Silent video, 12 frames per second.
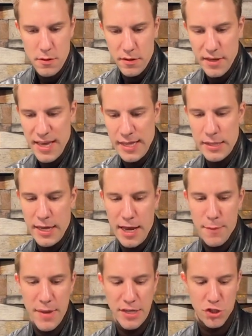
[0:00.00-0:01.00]
Again, like I
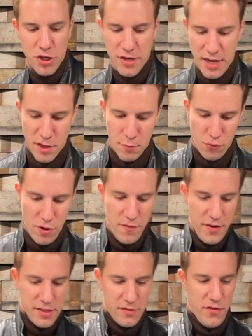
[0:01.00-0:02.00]
mentioned in the
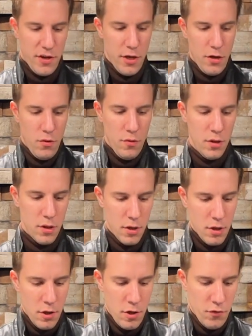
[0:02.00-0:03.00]
previous video
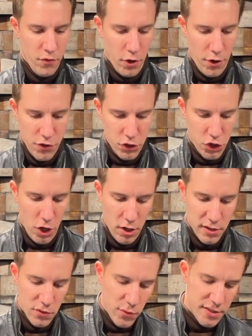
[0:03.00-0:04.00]
regarding the
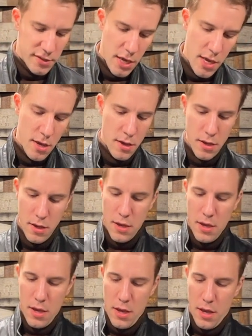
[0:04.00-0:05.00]
chocolate whiskey,
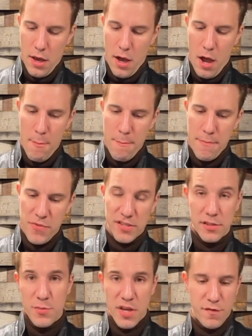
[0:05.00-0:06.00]
this
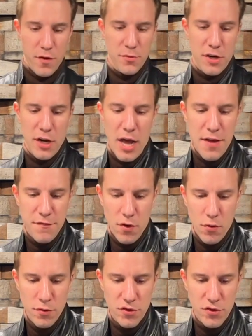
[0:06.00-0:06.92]
is being filmed on an iPhone.